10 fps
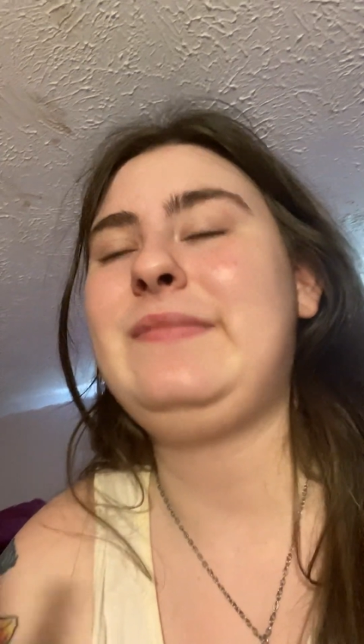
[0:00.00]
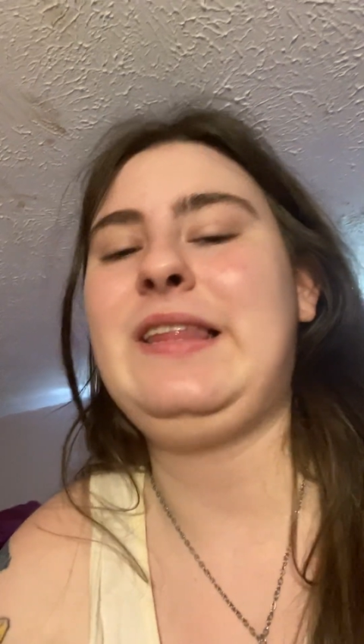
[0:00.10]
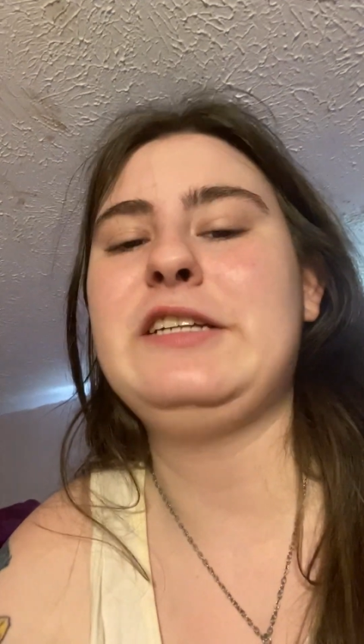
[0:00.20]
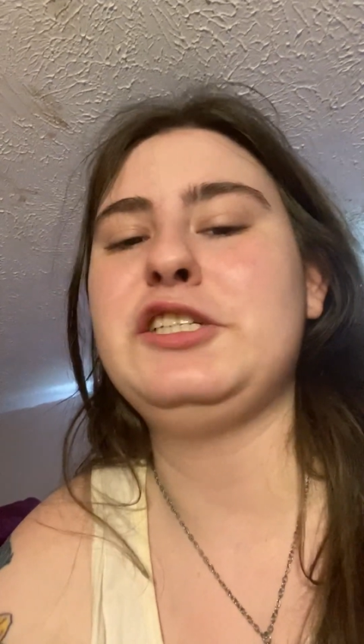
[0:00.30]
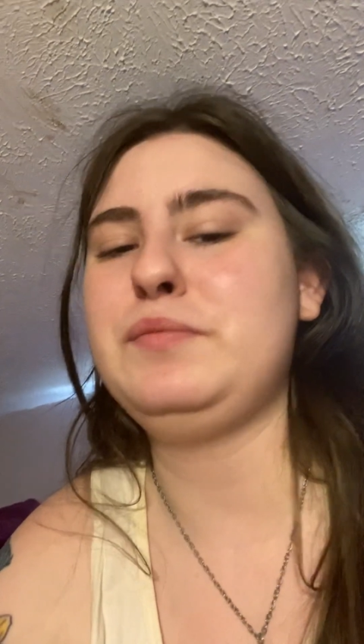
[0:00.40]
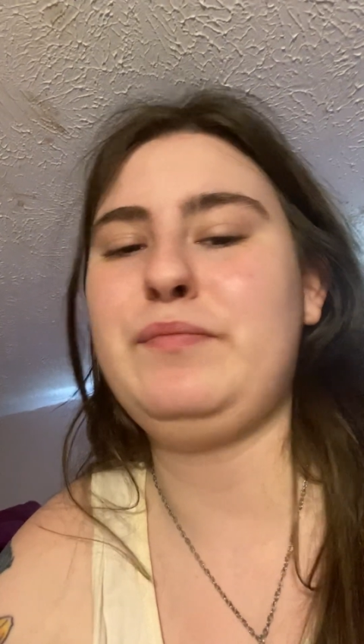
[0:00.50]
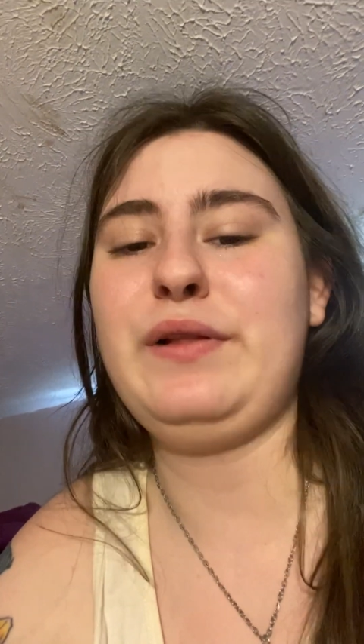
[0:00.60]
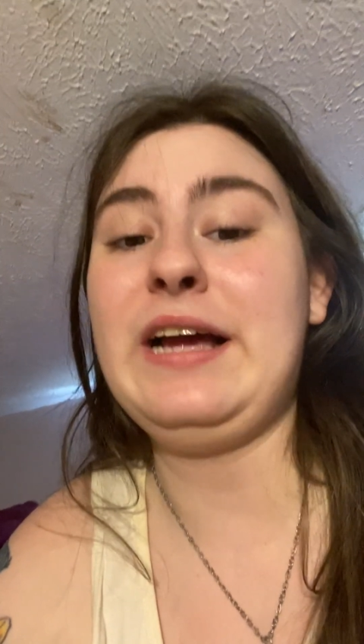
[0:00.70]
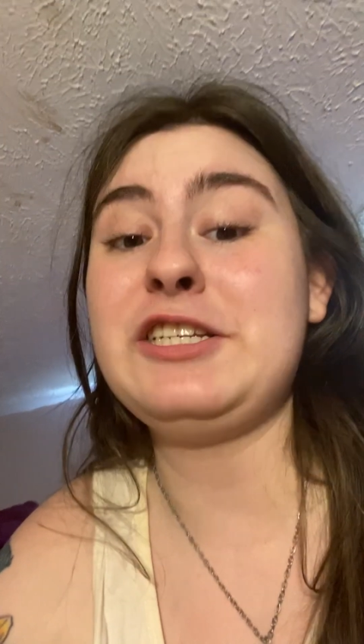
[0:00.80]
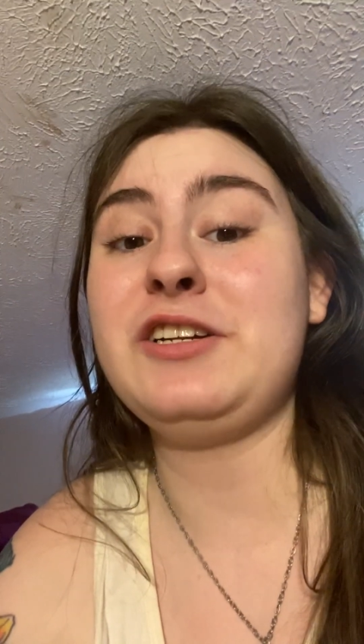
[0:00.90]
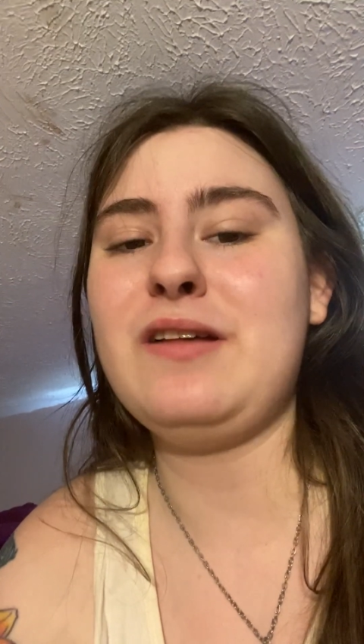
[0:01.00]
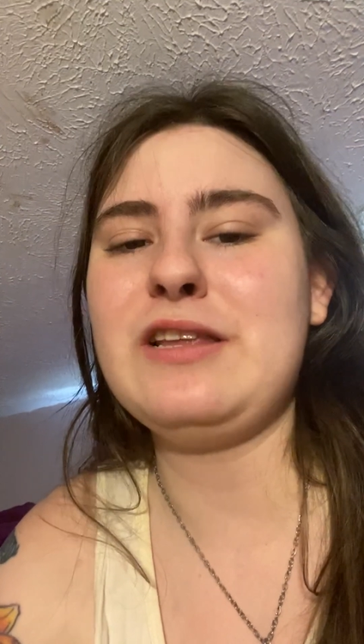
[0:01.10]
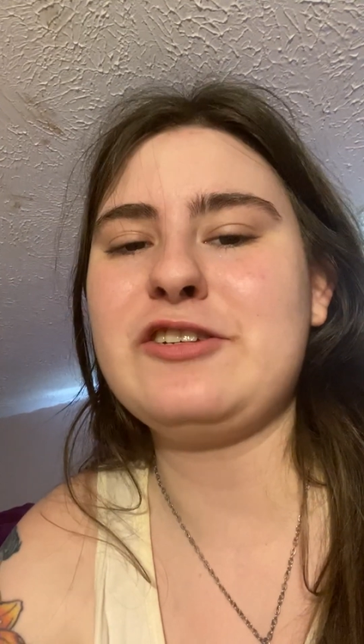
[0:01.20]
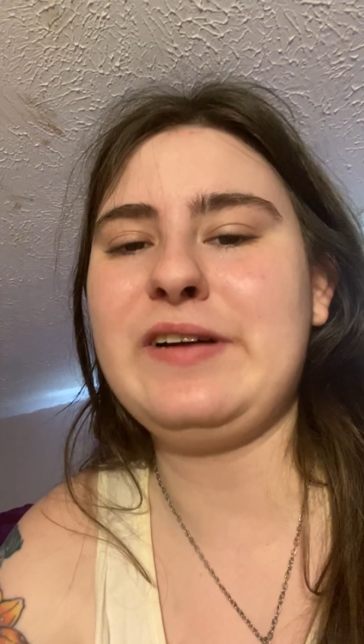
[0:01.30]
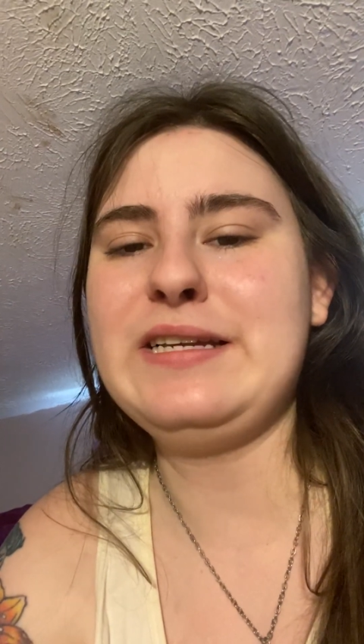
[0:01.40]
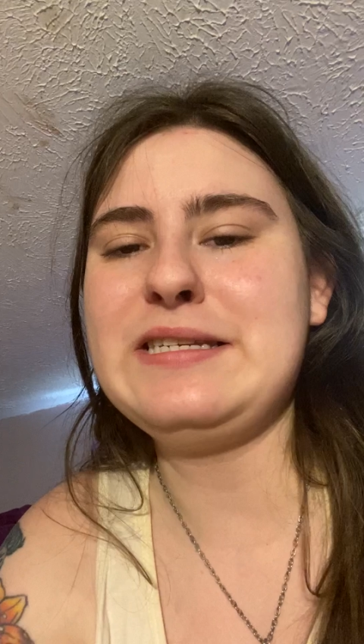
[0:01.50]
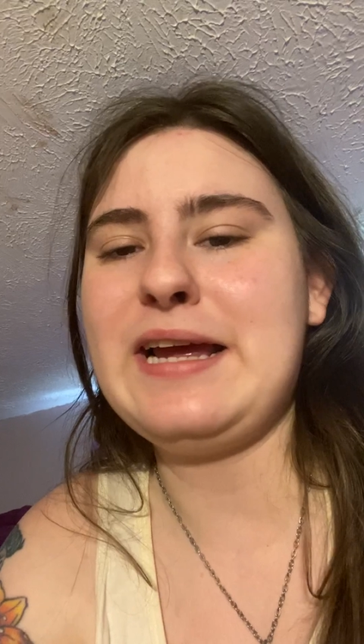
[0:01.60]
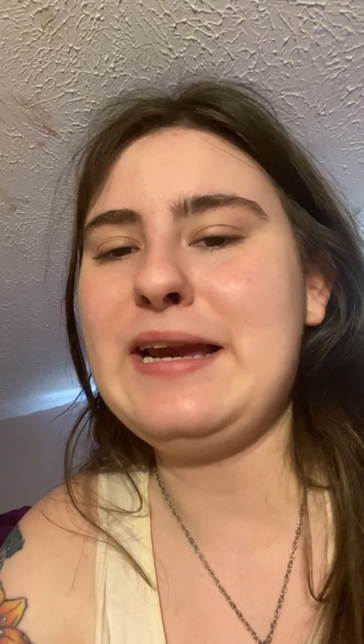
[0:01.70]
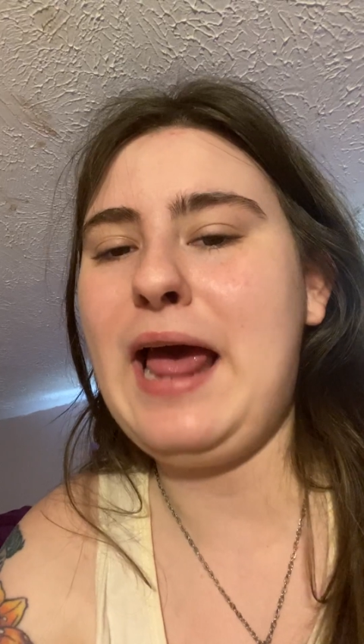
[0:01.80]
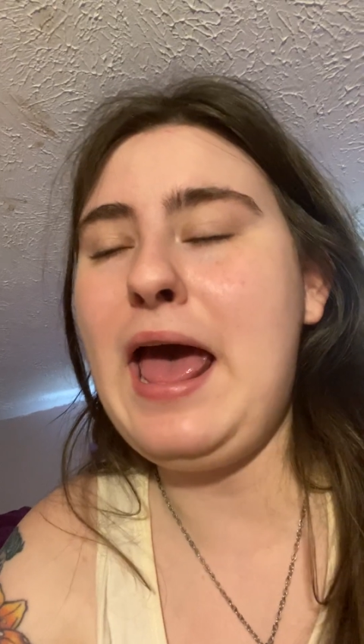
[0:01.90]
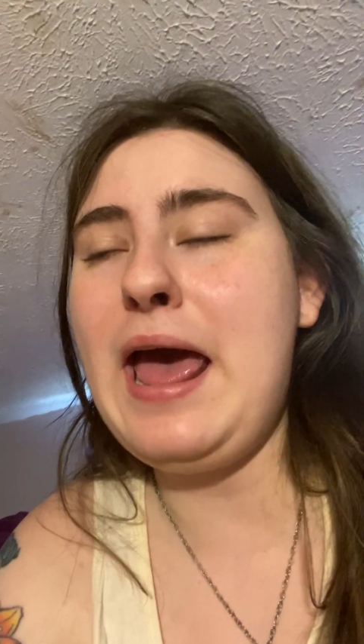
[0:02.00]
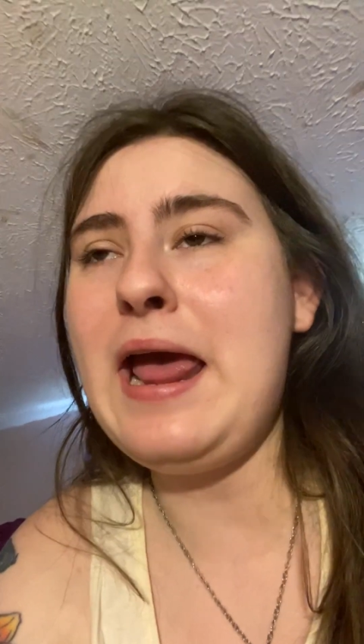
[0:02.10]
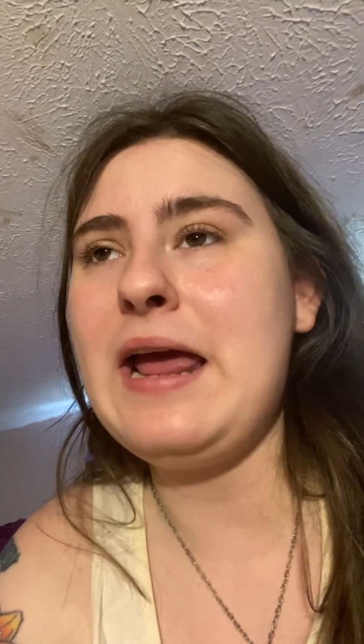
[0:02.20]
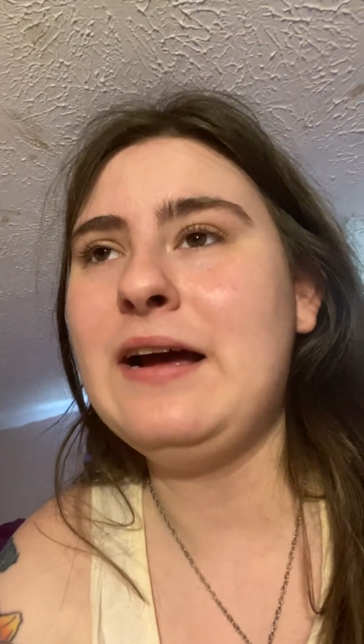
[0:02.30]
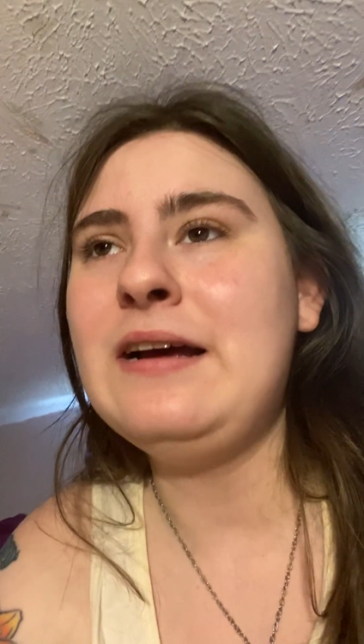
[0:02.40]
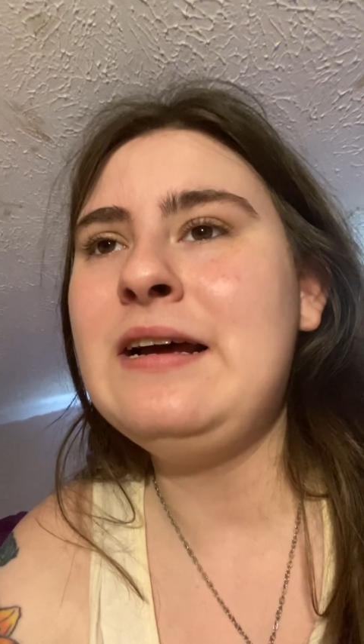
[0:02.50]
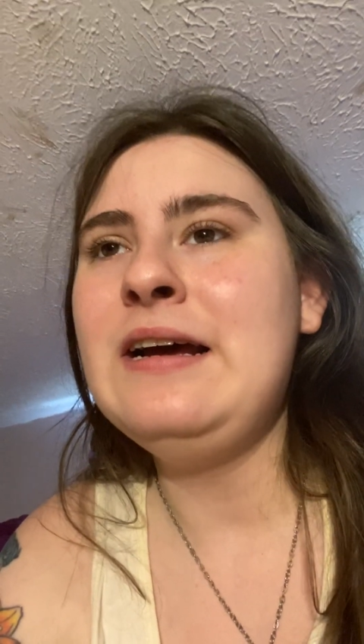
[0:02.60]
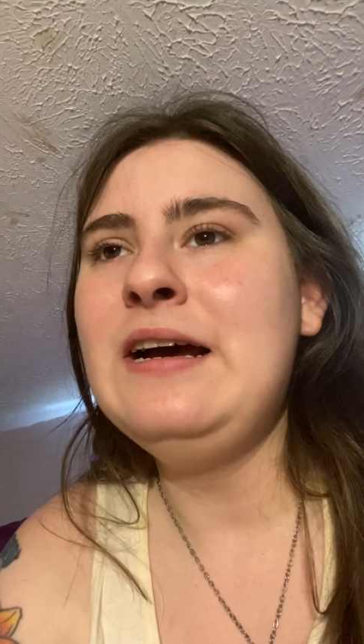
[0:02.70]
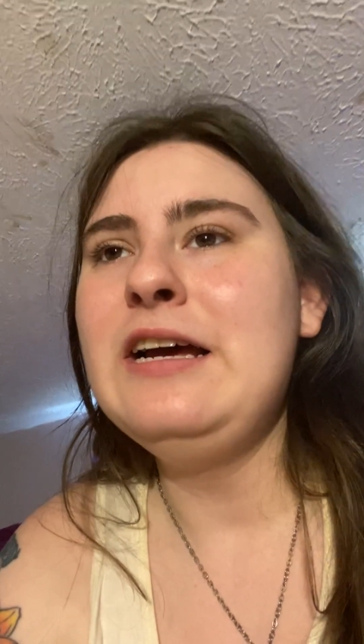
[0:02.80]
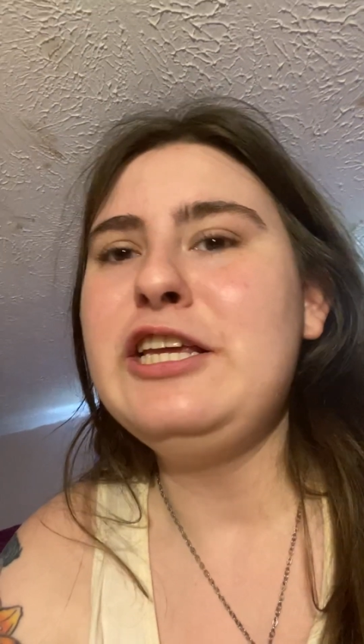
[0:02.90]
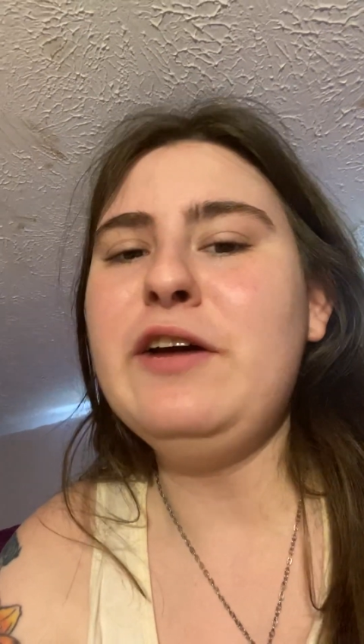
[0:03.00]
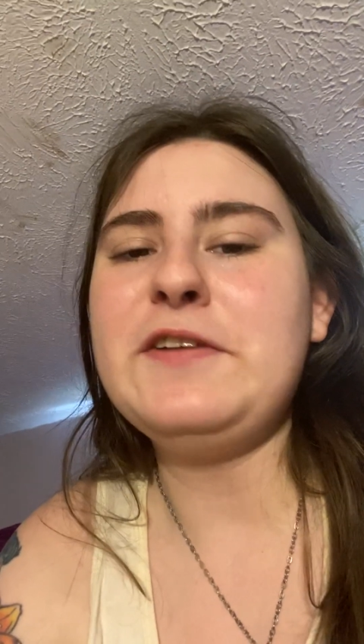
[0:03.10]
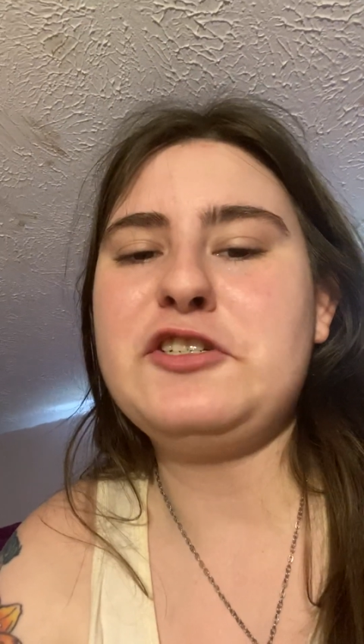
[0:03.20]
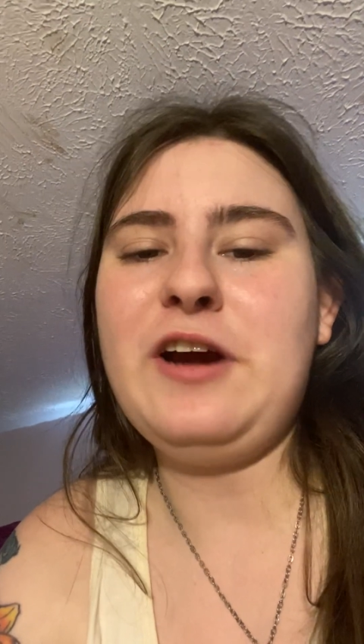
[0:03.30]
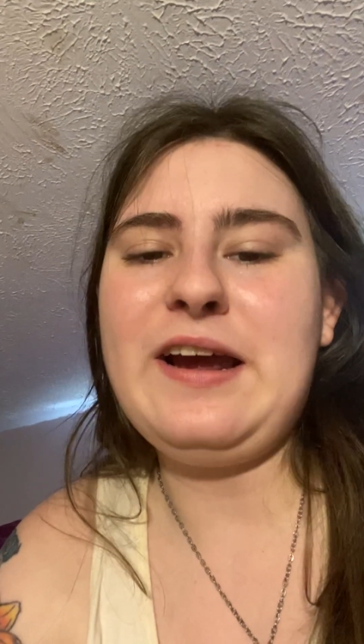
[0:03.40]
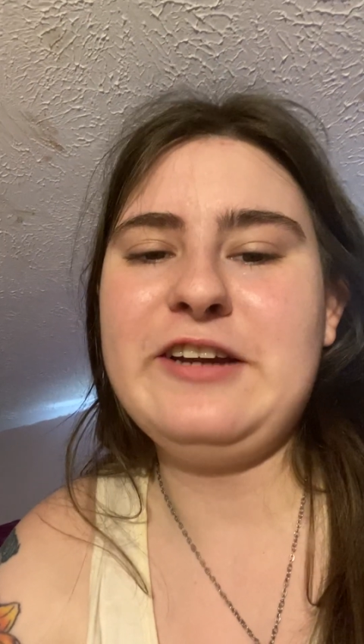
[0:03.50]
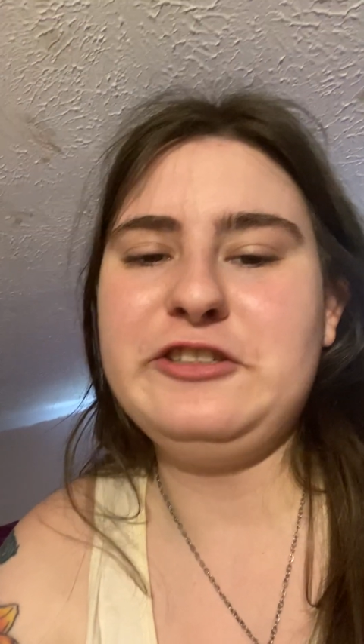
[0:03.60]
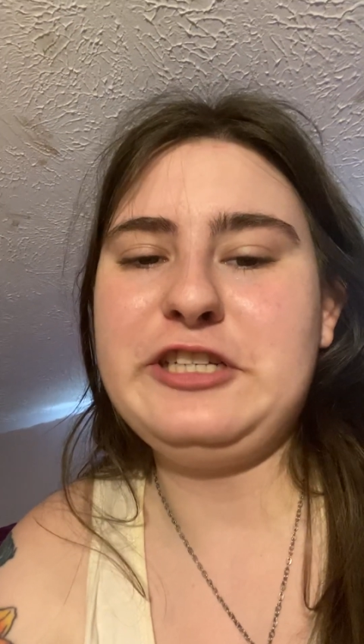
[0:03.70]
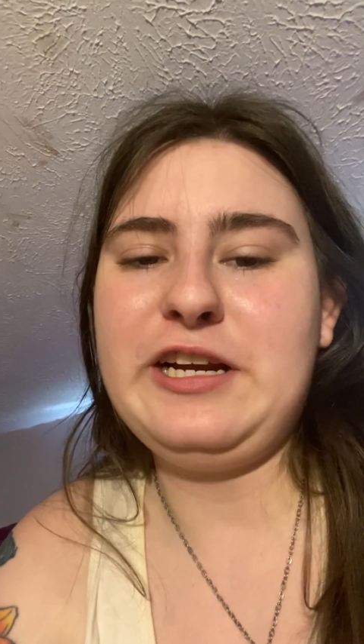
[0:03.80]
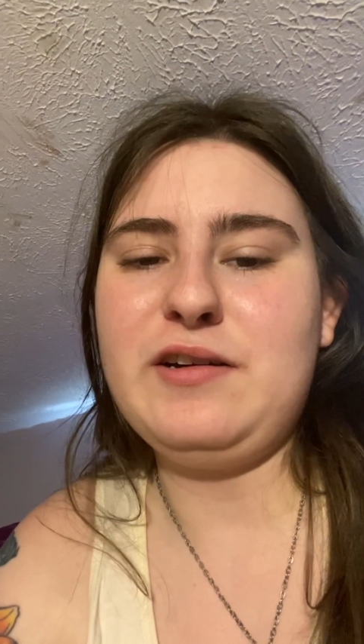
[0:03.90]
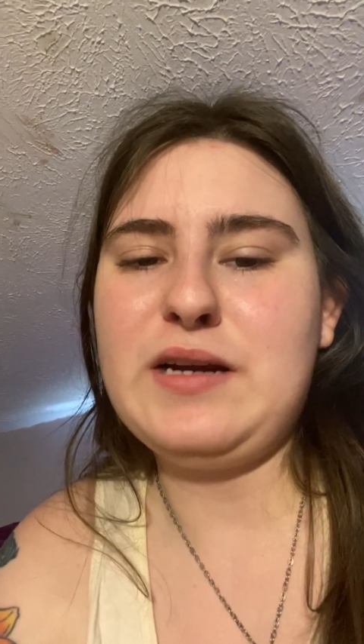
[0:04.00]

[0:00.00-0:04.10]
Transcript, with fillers: that just plastered on the screen saying, Hey, you have a strike on your channel.